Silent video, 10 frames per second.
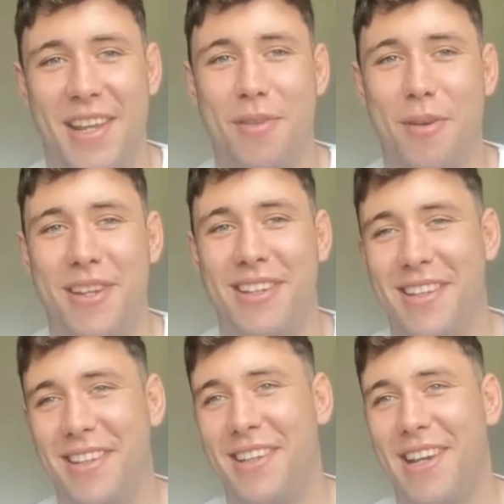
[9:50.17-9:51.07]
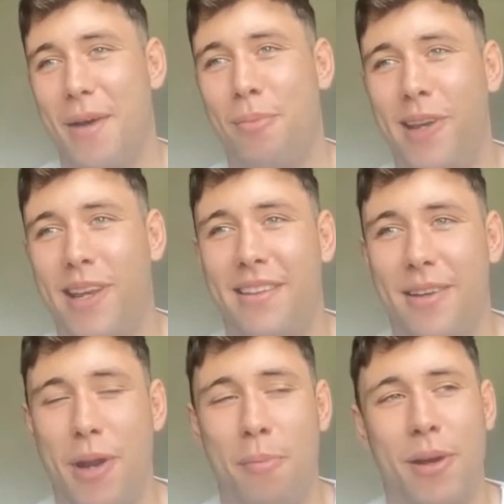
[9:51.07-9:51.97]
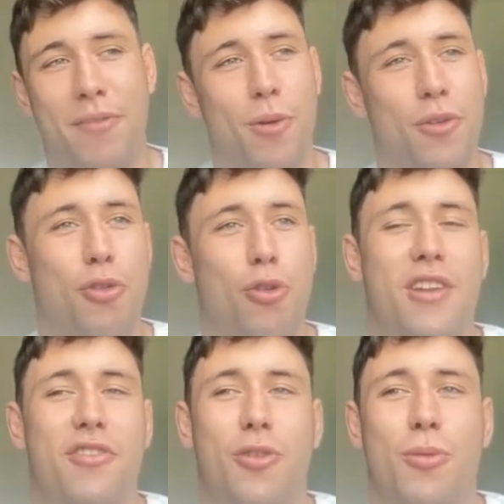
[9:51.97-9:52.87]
Names. I mean, I played when I played for Watsonians.